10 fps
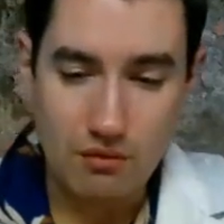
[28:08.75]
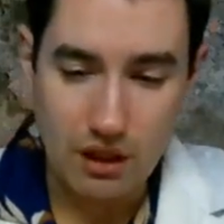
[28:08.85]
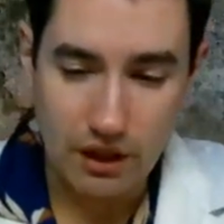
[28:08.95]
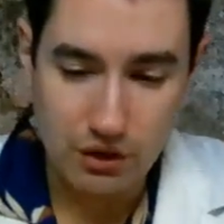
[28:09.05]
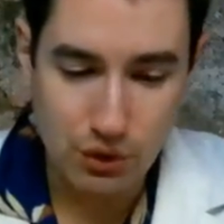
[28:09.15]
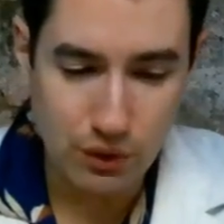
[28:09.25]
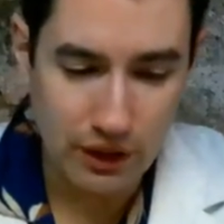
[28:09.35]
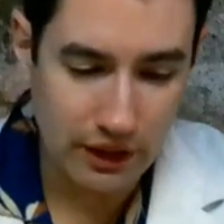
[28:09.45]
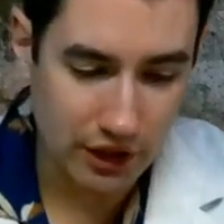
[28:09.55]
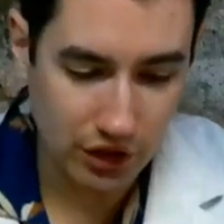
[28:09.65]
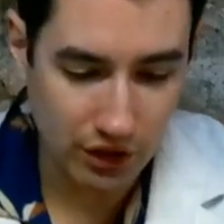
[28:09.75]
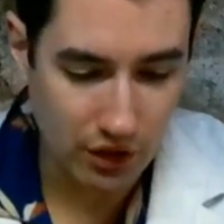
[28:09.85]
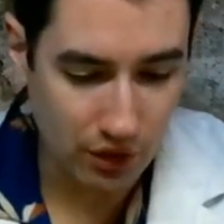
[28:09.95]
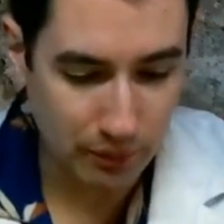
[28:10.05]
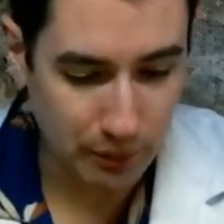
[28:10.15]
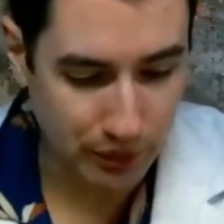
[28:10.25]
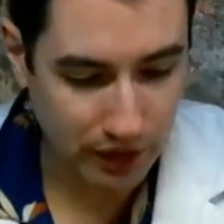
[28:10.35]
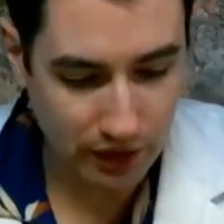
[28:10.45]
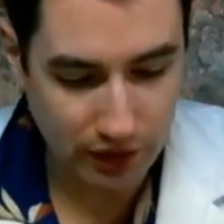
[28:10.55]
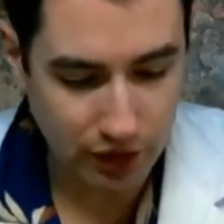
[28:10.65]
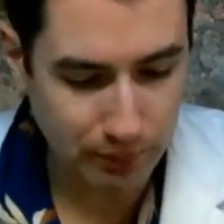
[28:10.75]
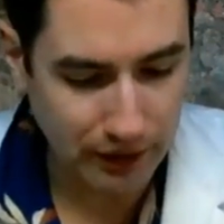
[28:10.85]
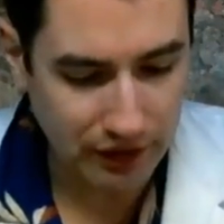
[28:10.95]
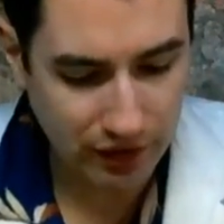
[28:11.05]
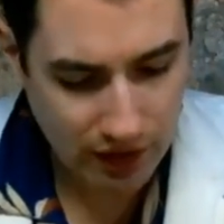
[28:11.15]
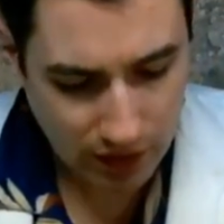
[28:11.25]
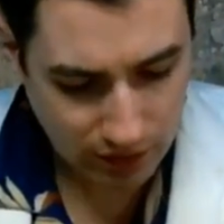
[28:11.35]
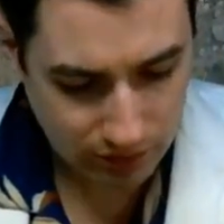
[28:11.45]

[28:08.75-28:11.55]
I do not actually know if paprika is spicy.